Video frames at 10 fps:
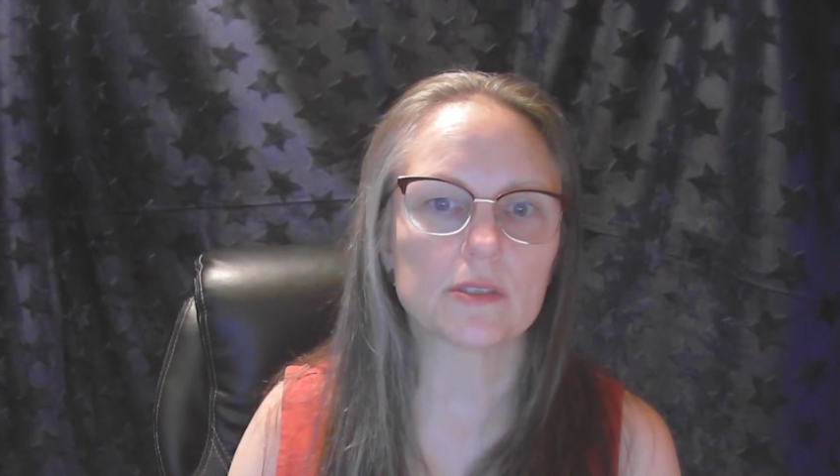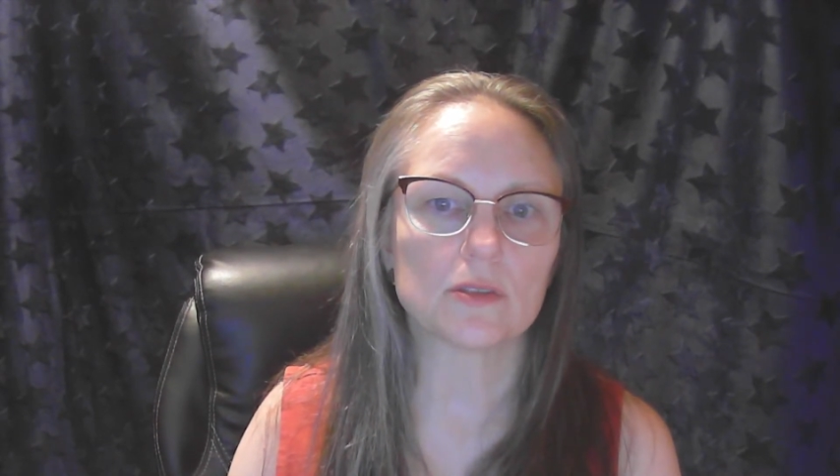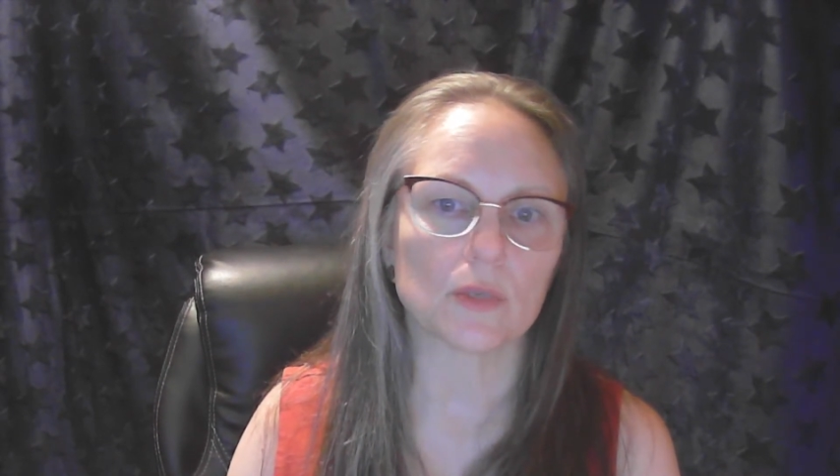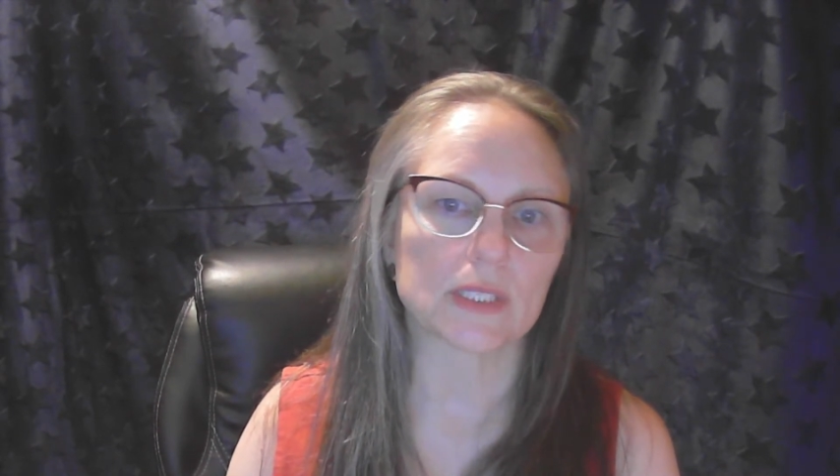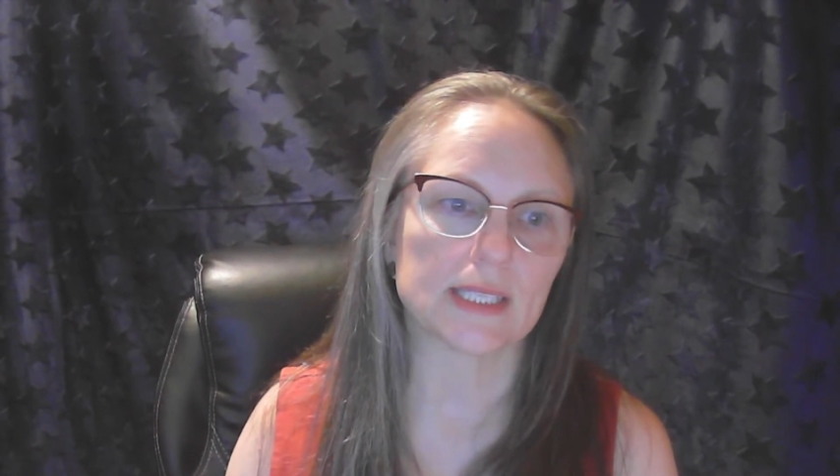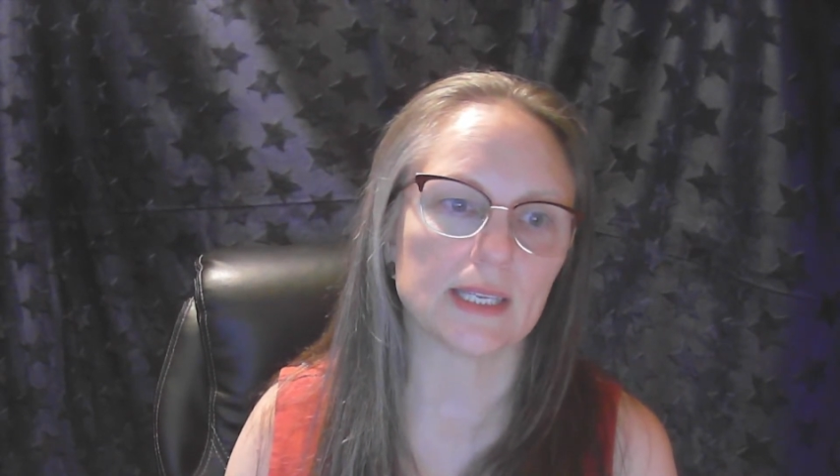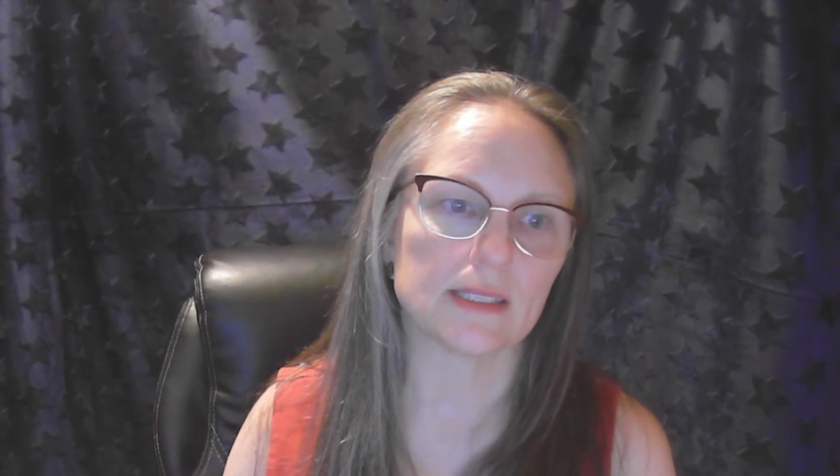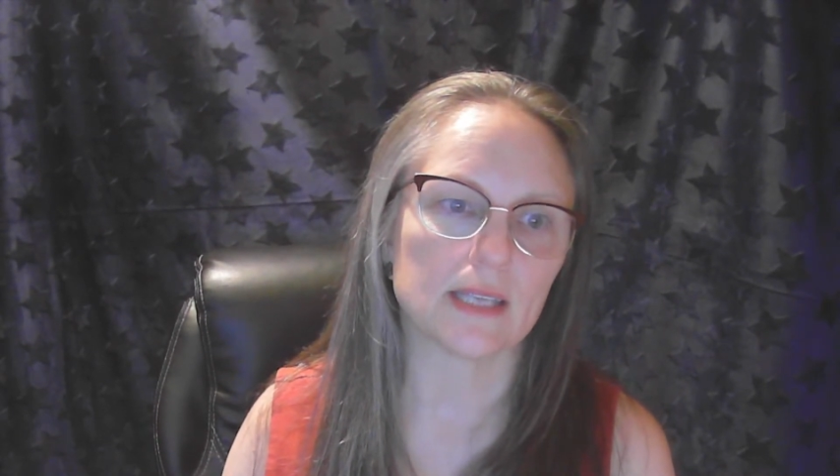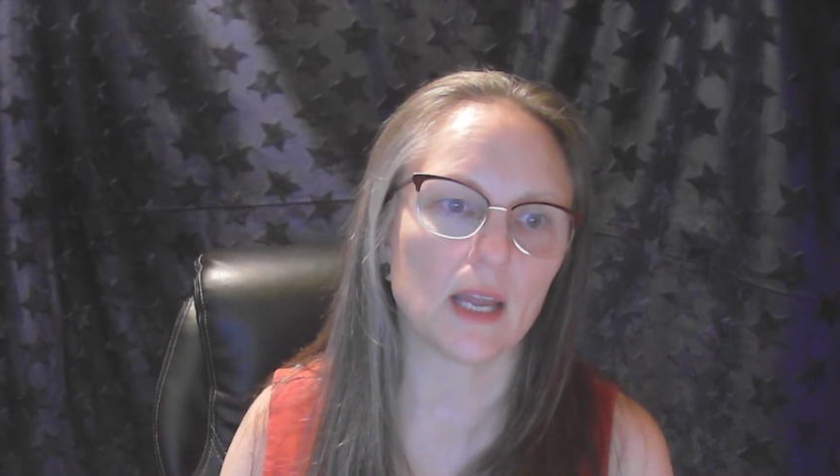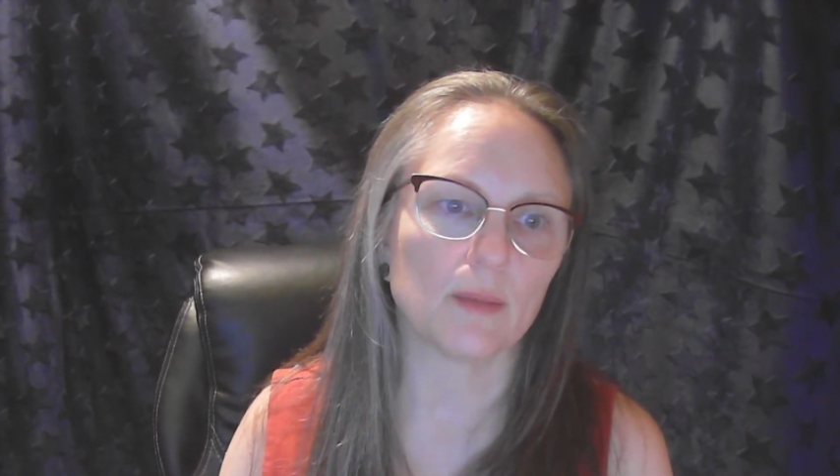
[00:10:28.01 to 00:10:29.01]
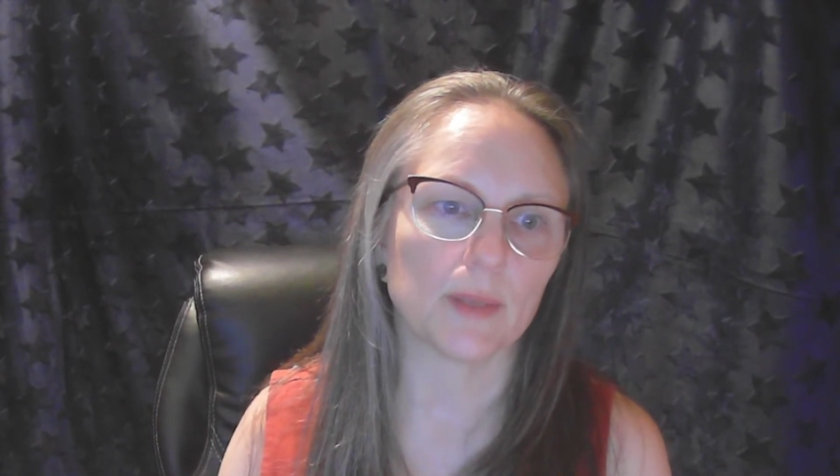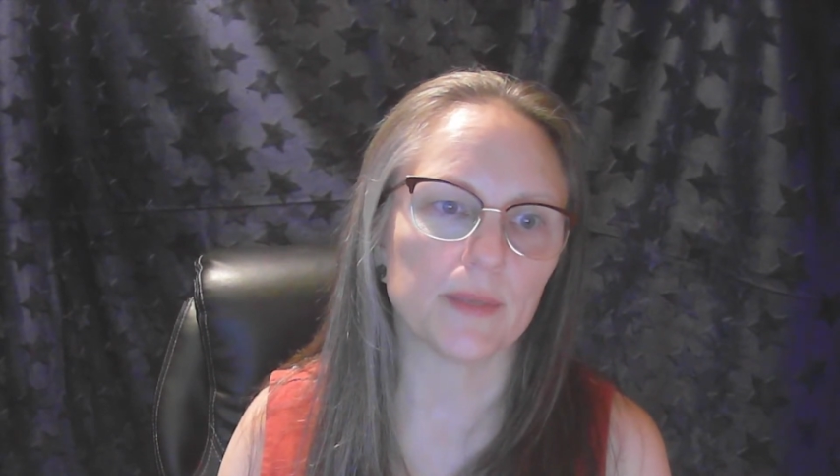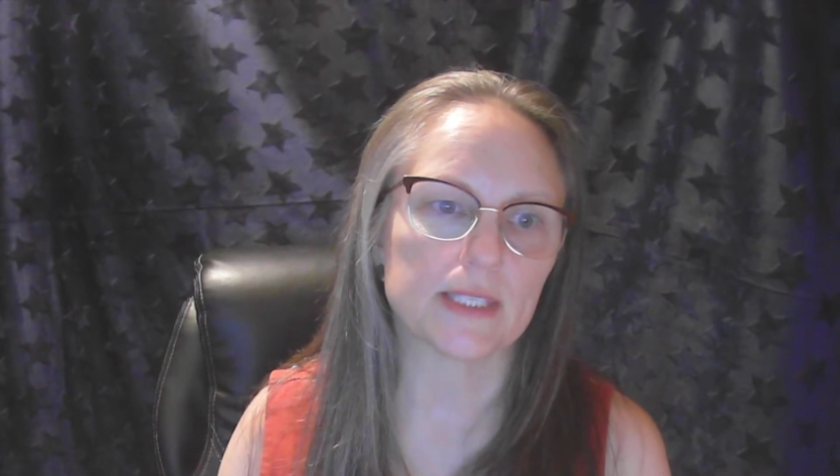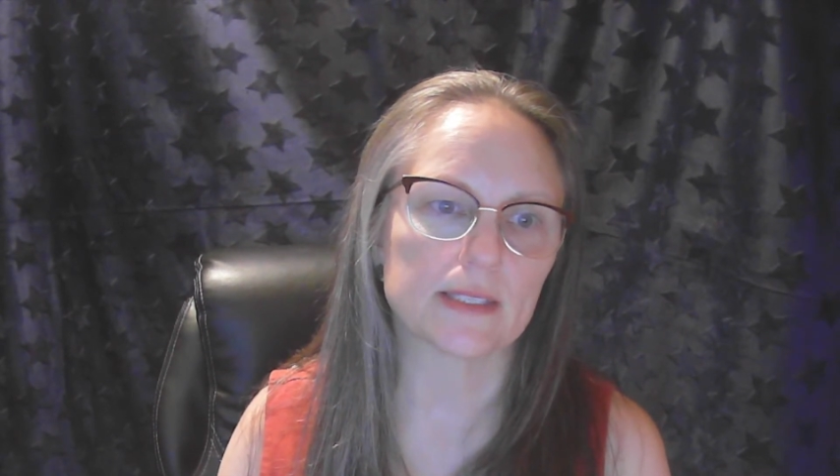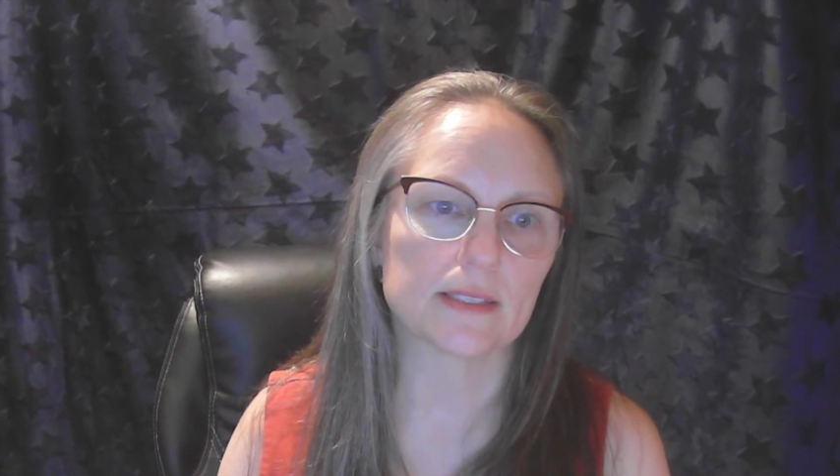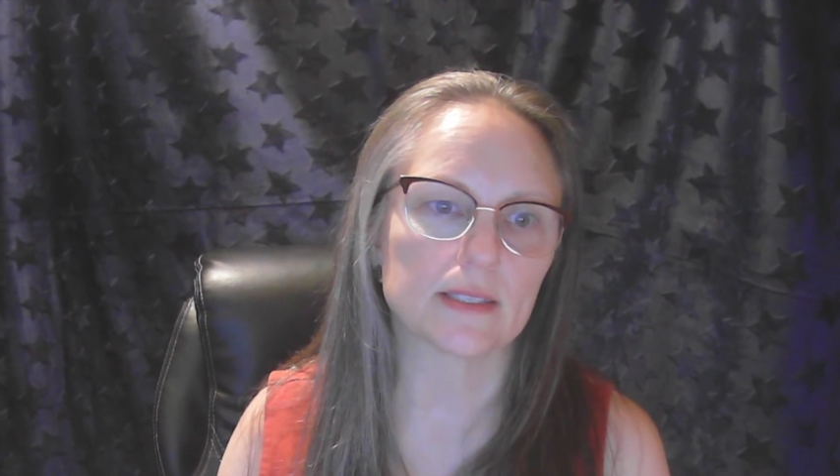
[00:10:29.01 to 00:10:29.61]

to extend time limits,